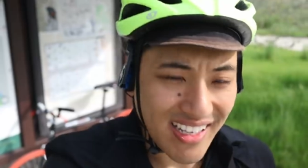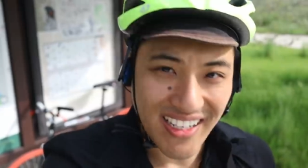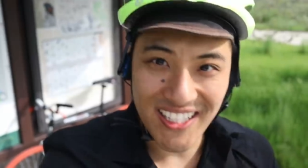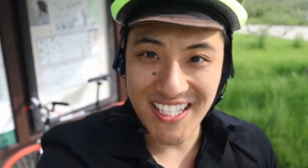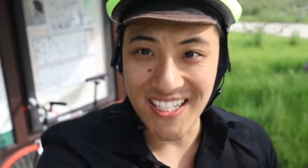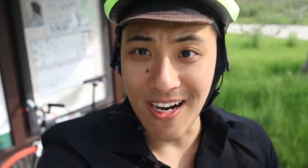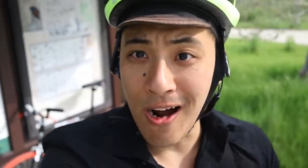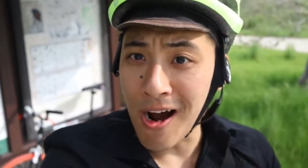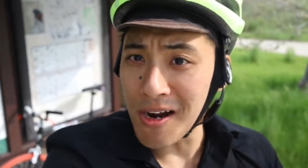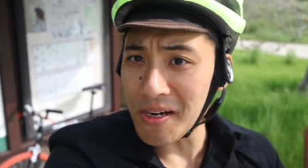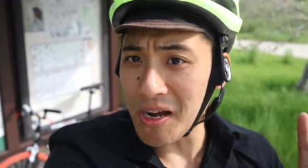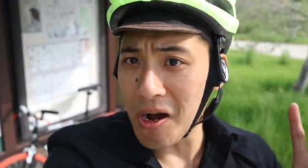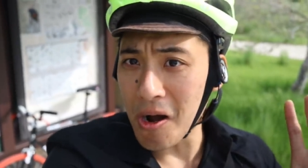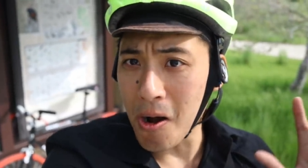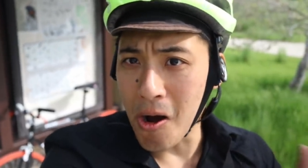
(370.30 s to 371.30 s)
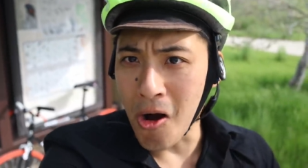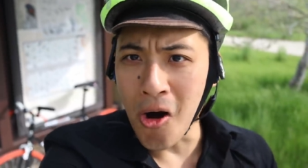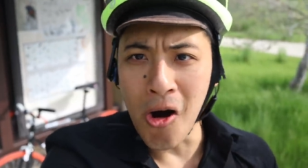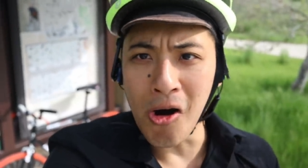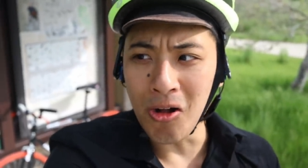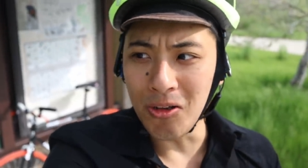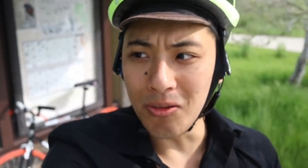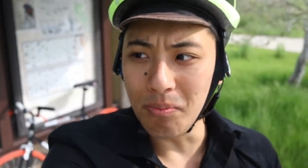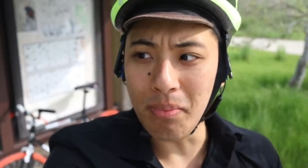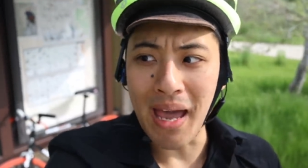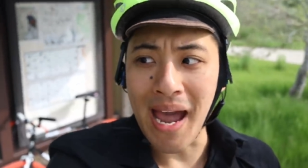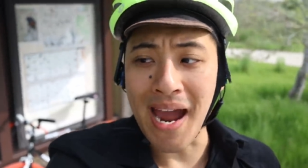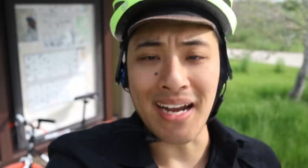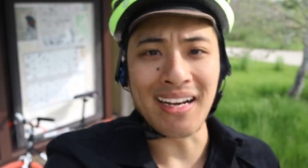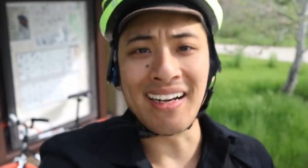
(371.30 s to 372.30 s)
it's not all
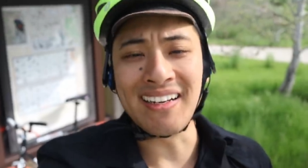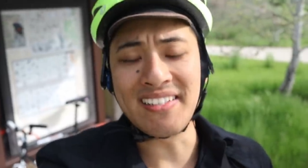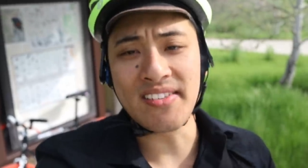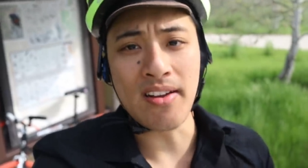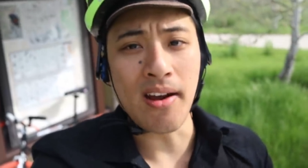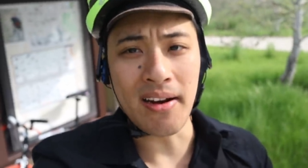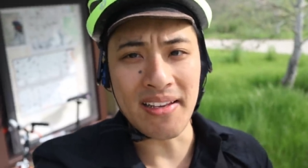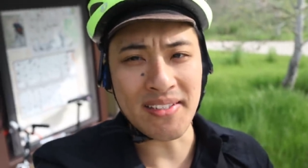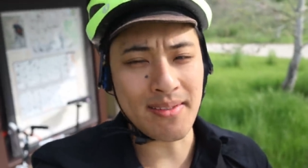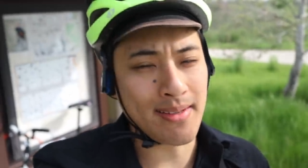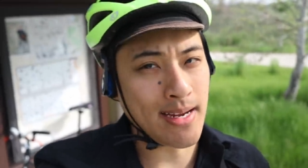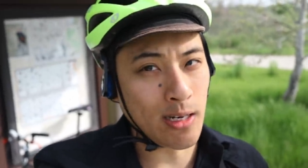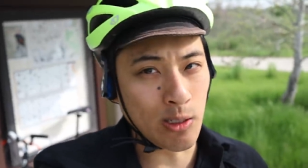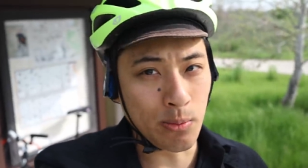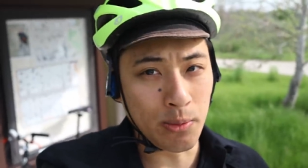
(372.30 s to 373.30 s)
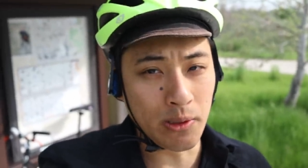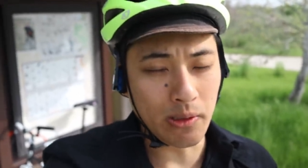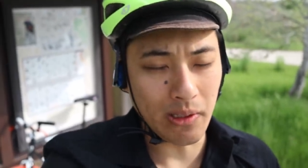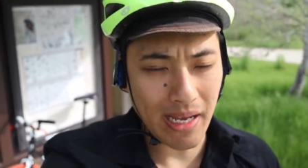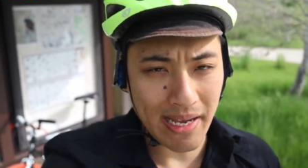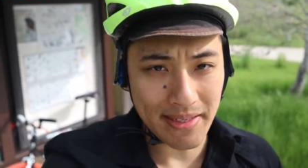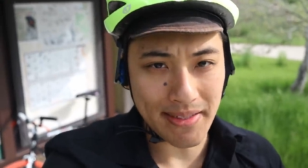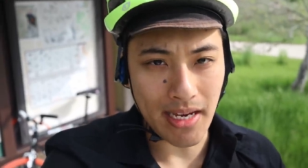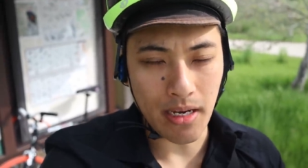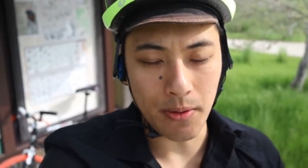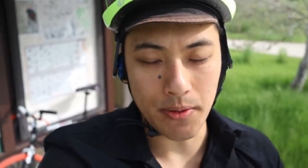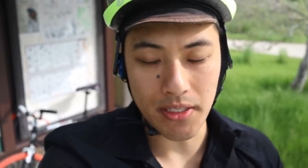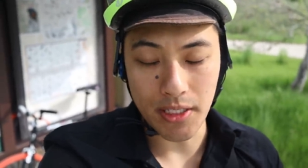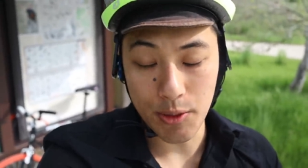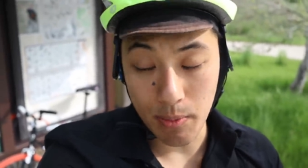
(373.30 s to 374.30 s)
bad and it's not as terrible as I
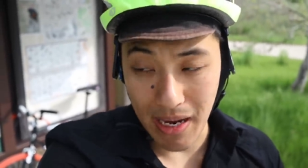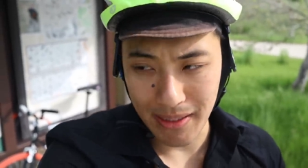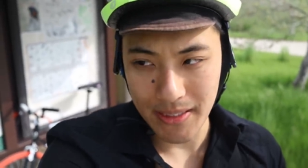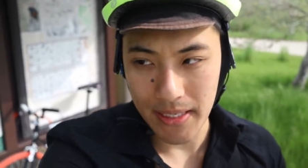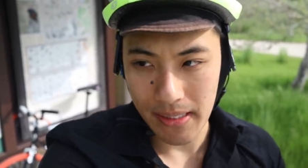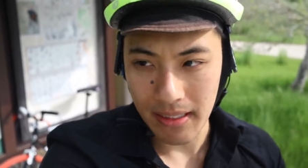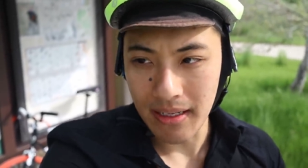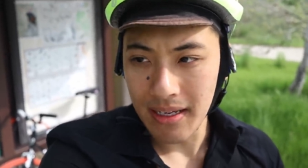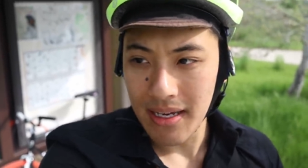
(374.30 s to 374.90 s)
was expecting.